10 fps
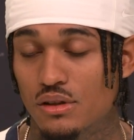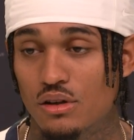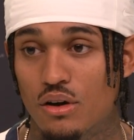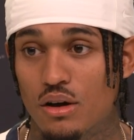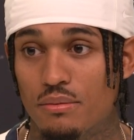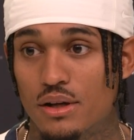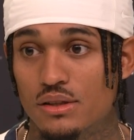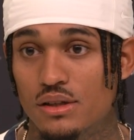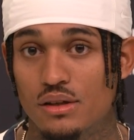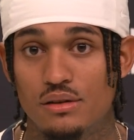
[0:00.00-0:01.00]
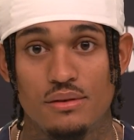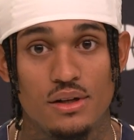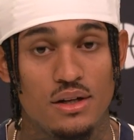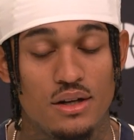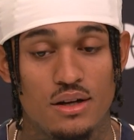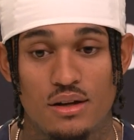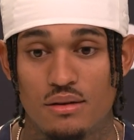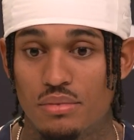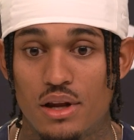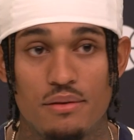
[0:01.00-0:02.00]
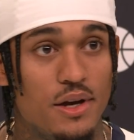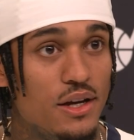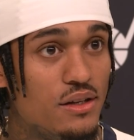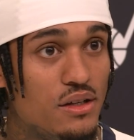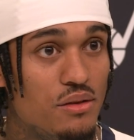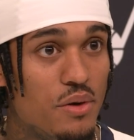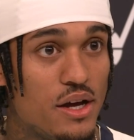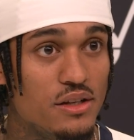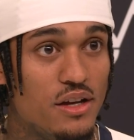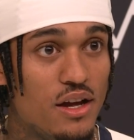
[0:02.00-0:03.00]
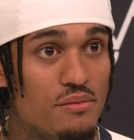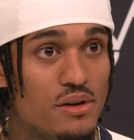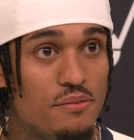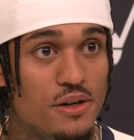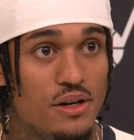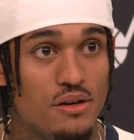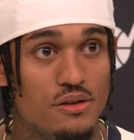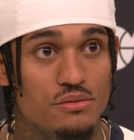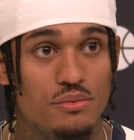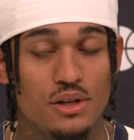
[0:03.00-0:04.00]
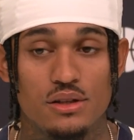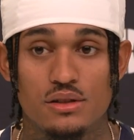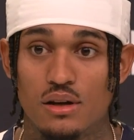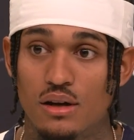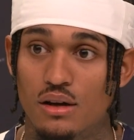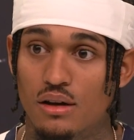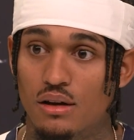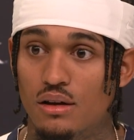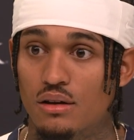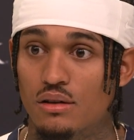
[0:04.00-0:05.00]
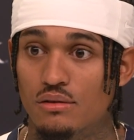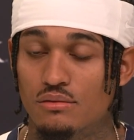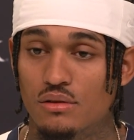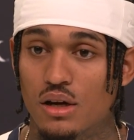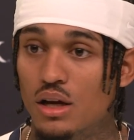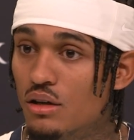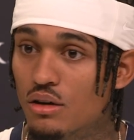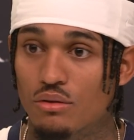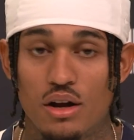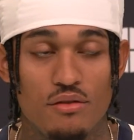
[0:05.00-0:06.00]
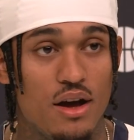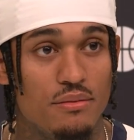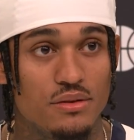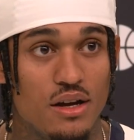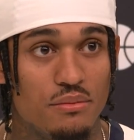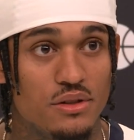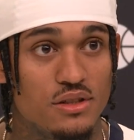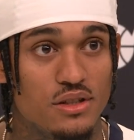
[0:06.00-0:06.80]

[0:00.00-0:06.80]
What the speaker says: You know, help our team play, make, impact the game when I'm in there in those minutes. You know, whatever happens, happens.